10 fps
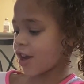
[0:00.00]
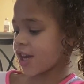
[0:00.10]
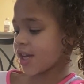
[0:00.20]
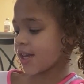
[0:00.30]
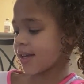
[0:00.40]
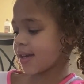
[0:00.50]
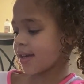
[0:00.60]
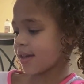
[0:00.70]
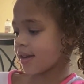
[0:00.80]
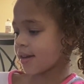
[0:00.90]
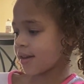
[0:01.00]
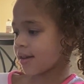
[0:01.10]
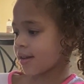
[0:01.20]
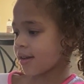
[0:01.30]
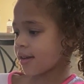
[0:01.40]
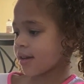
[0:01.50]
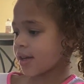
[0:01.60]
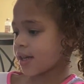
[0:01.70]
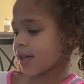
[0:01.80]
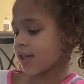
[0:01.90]
Wait. unicorn?
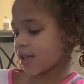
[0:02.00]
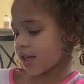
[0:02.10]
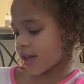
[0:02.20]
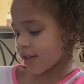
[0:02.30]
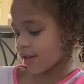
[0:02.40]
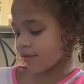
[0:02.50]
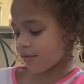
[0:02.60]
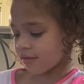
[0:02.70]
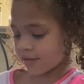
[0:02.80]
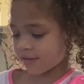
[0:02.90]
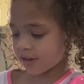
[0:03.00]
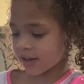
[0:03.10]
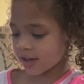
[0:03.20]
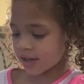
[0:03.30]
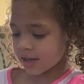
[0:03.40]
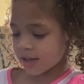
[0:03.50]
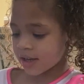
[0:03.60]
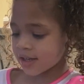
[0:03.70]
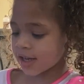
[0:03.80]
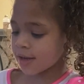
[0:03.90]
Yeah, she has a unicorn horn.
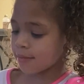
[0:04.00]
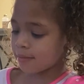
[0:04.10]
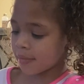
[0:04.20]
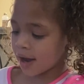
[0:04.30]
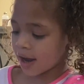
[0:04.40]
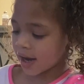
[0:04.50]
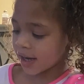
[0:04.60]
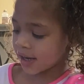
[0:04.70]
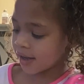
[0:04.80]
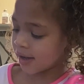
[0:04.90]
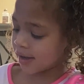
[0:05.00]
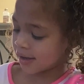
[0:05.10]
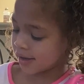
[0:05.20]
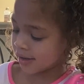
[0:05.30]
See? Maya.